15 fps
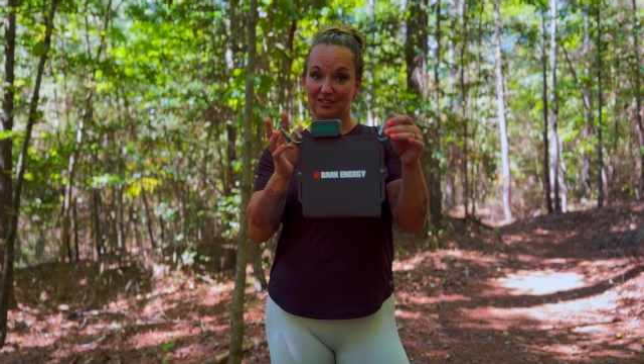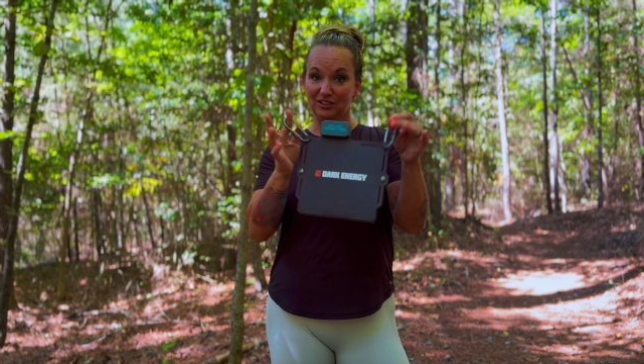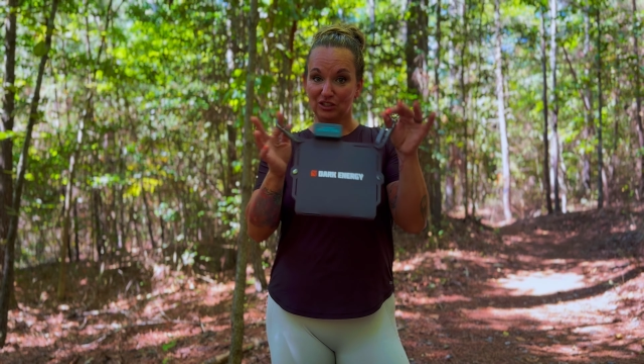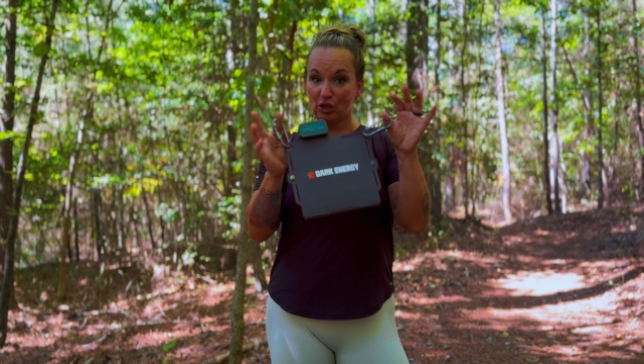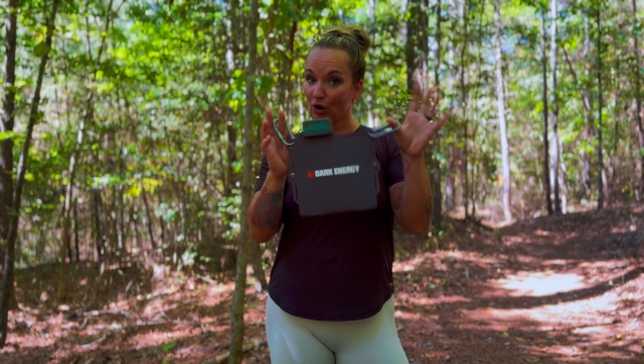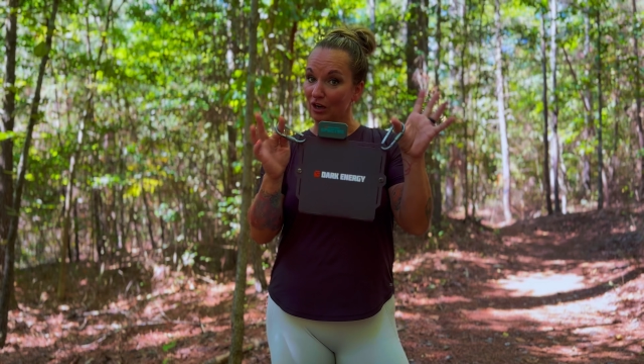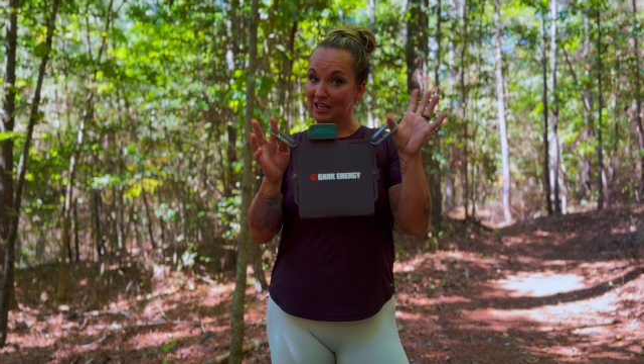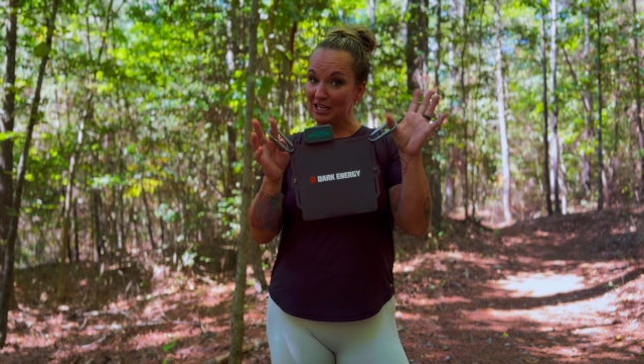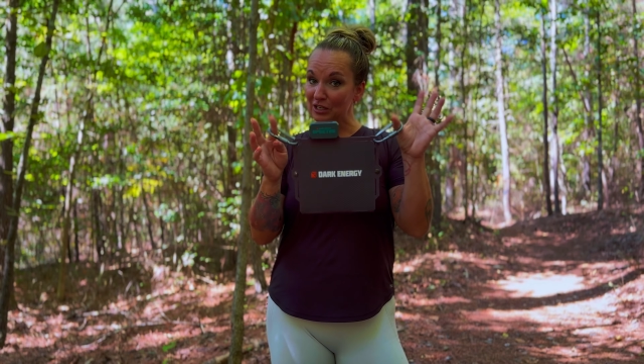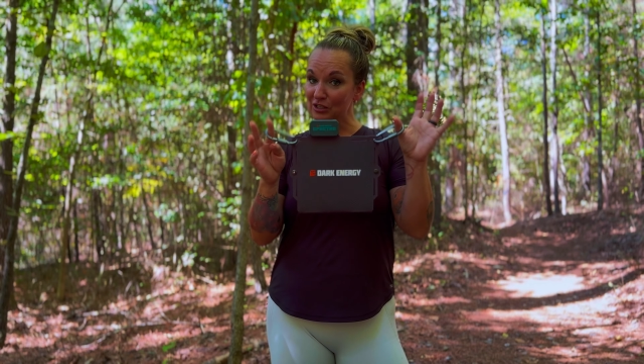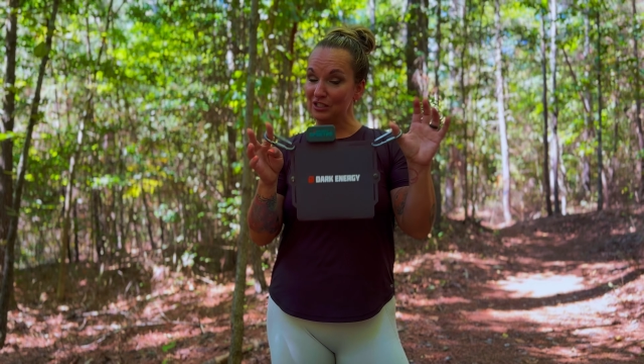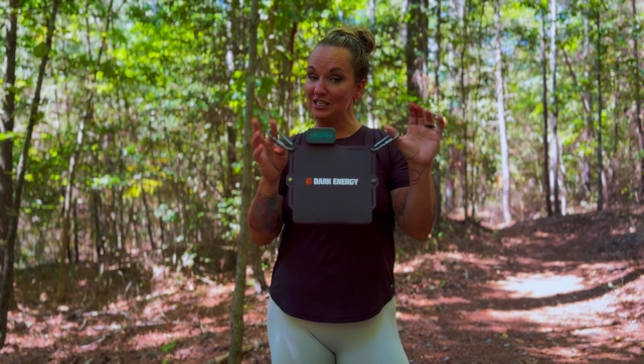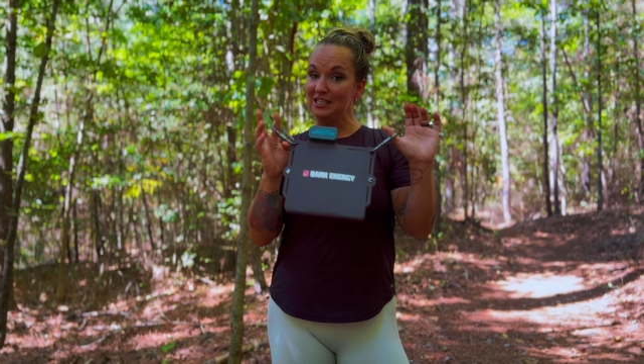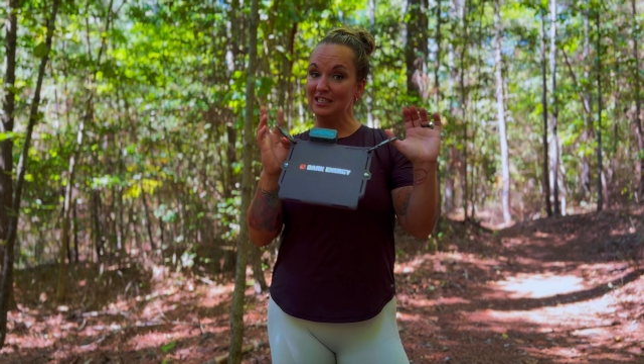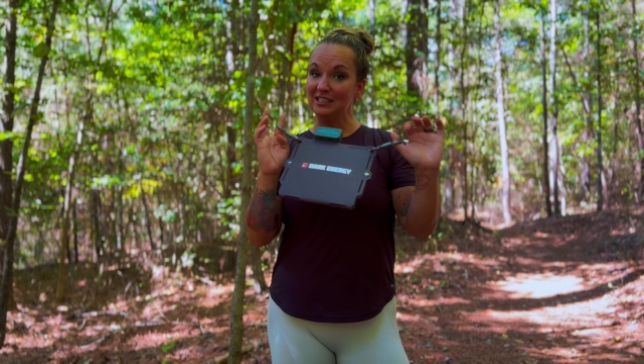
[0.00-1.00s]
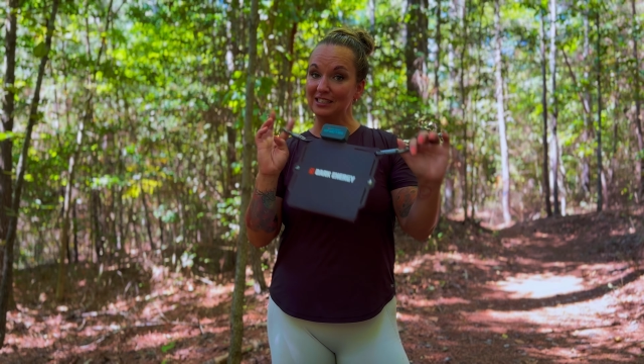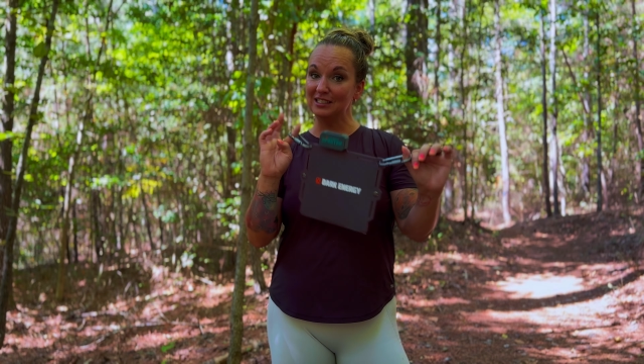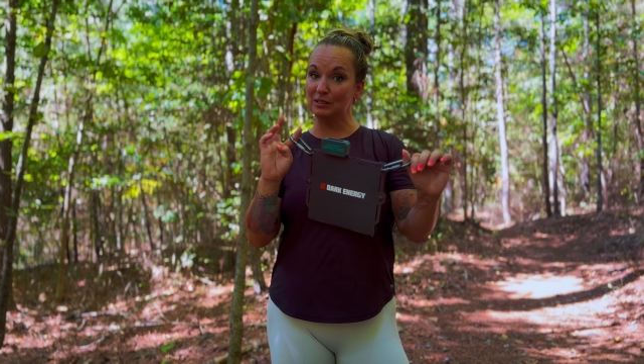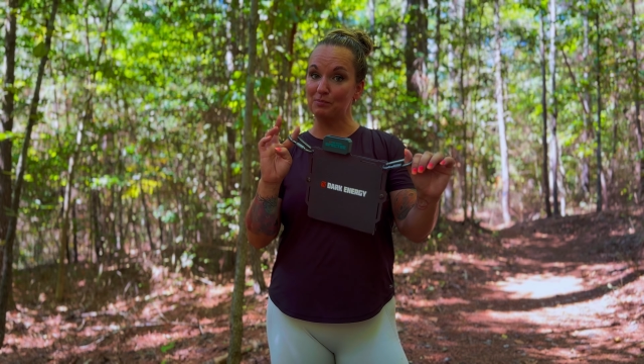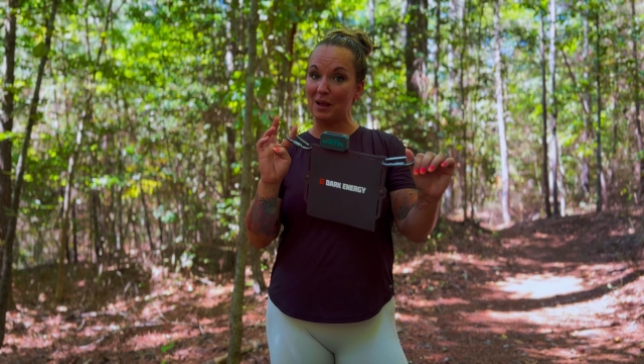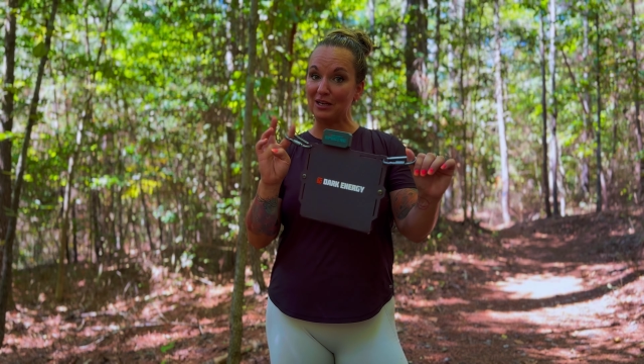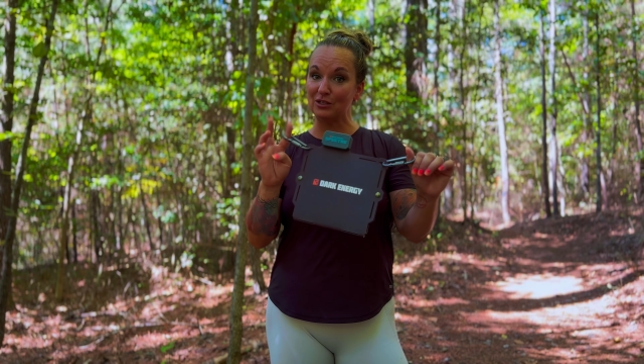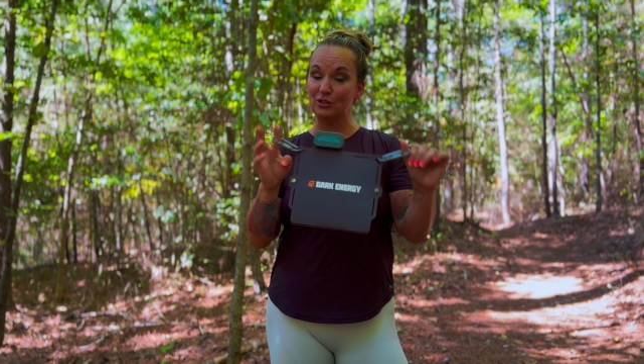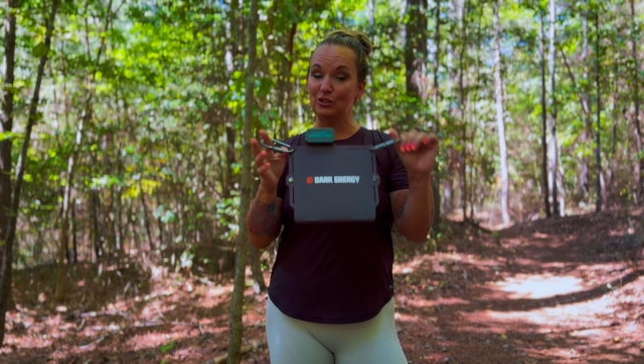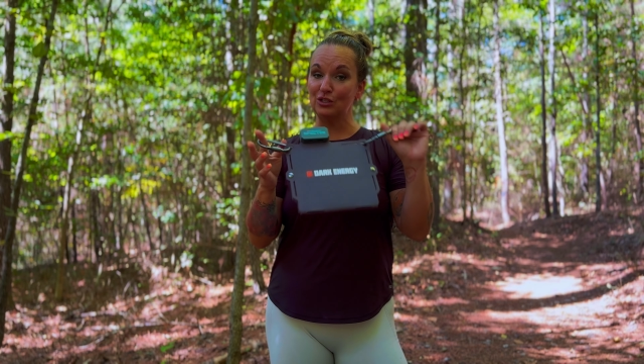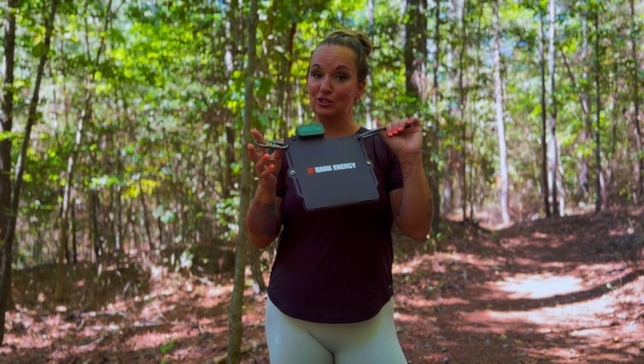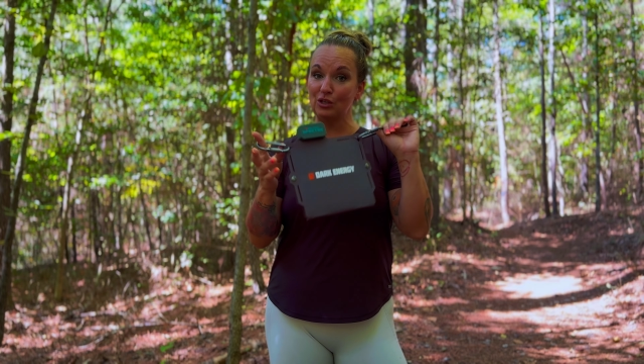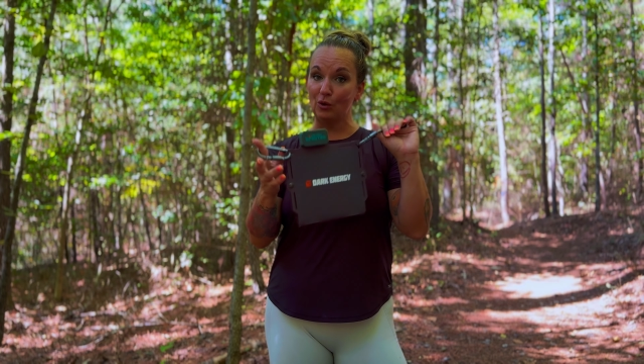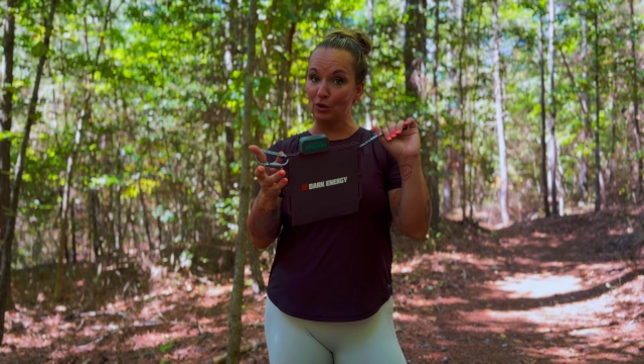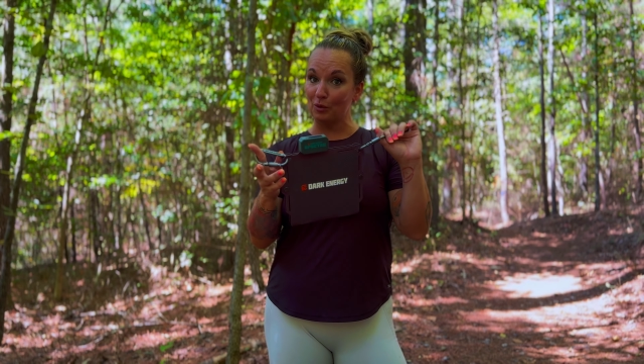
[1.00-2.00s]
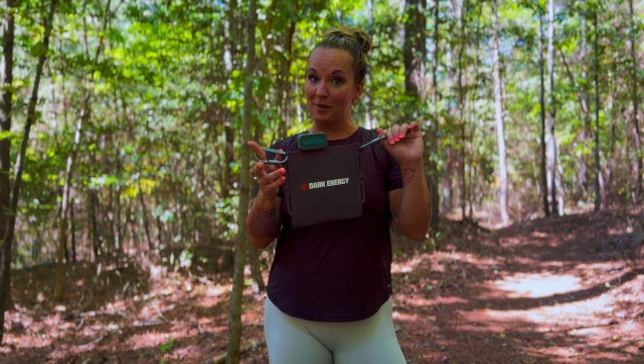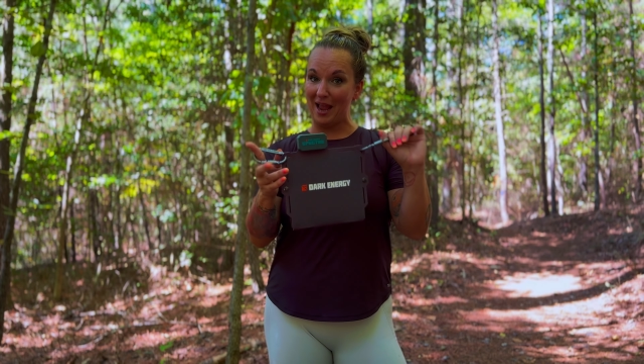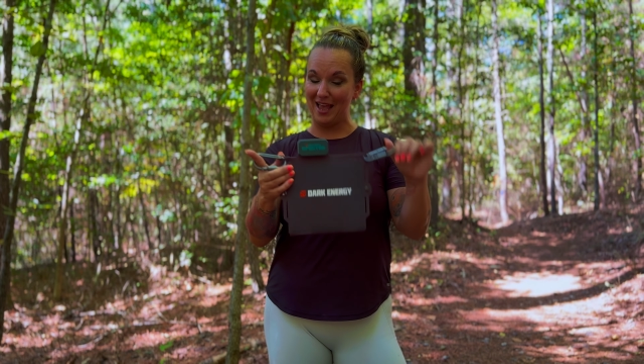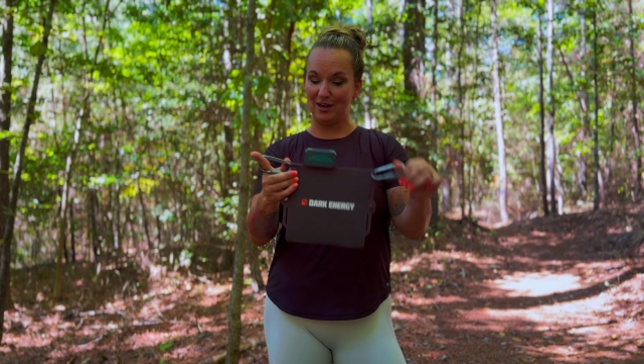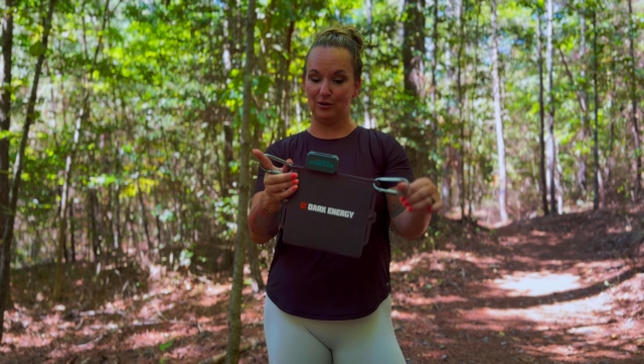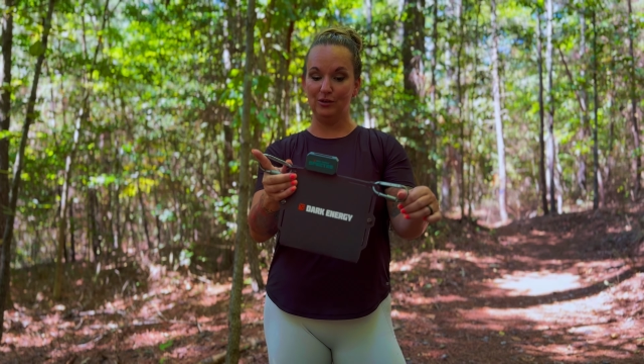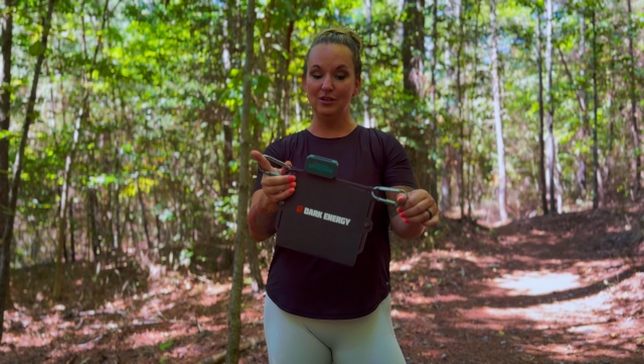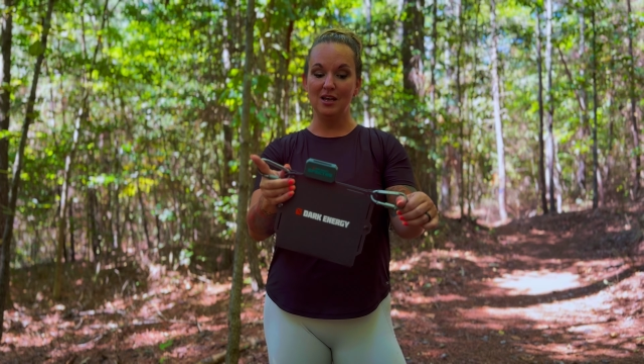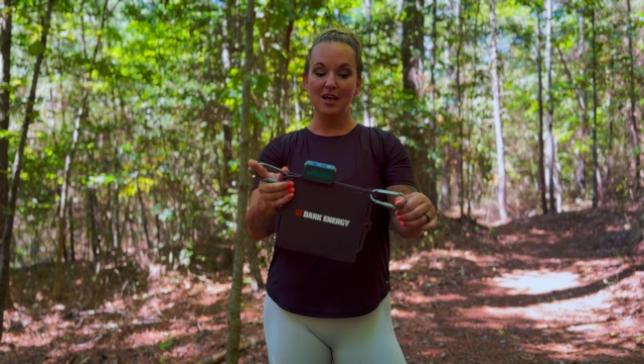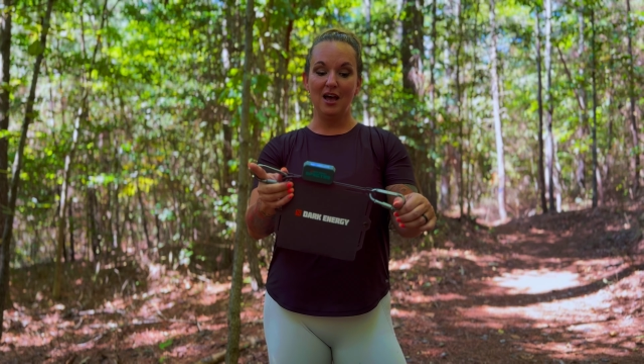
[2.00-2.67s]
Dark Energy Spectre solar panel.